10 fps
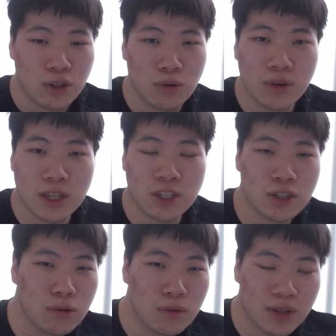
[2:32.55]
you can
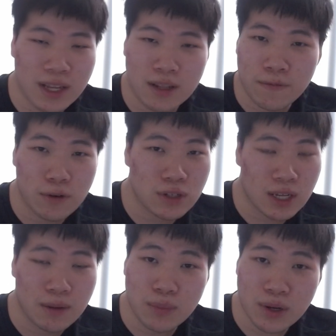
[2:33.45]
shoot like the first
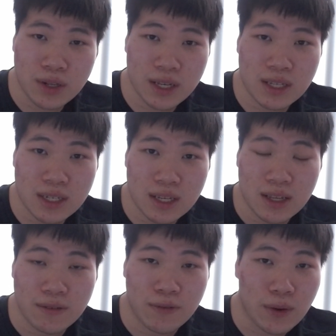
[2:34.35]
10 bullets
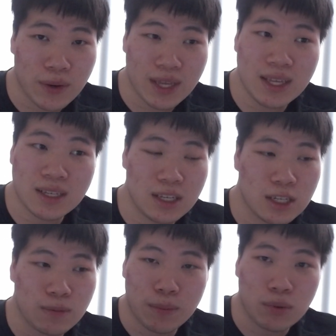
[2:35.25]
very easily
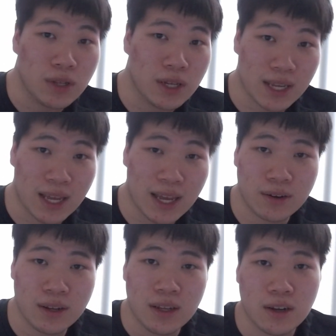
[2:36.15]
just by pulling
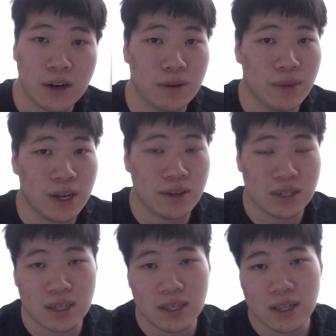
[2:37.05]
down on your
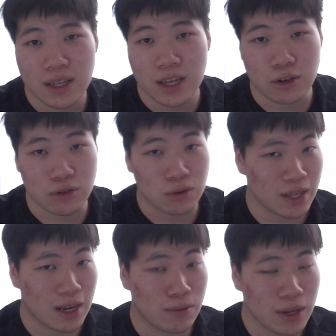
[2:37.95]
mouse and
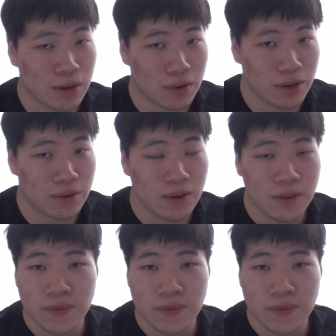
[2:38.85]
controlling that recoil.